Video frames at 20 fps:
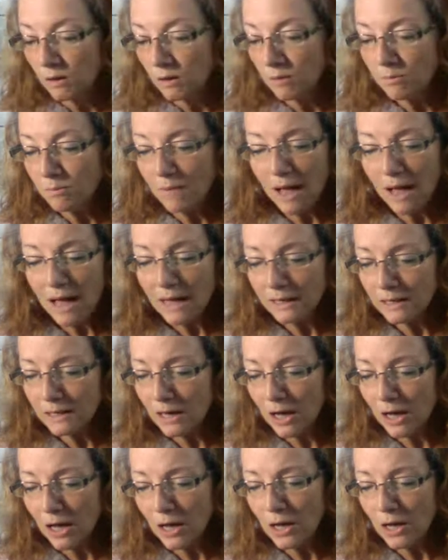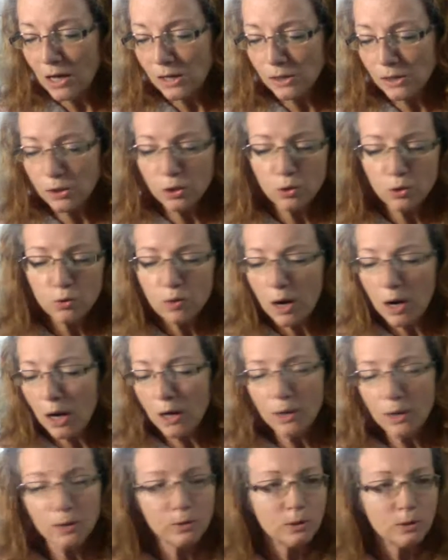My cards are
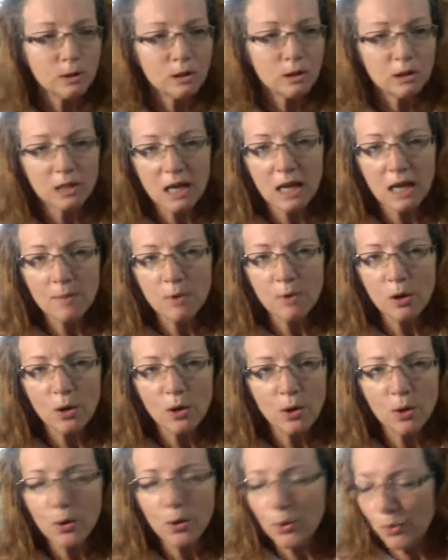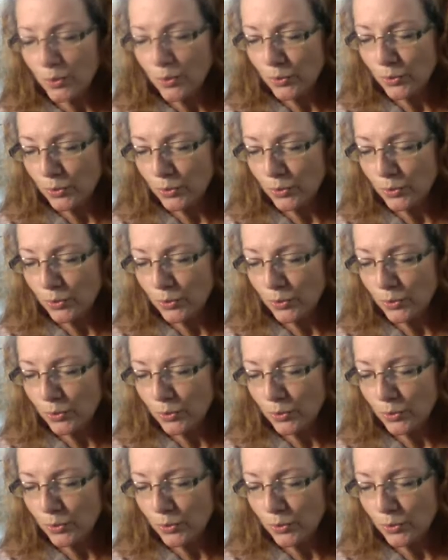on the table.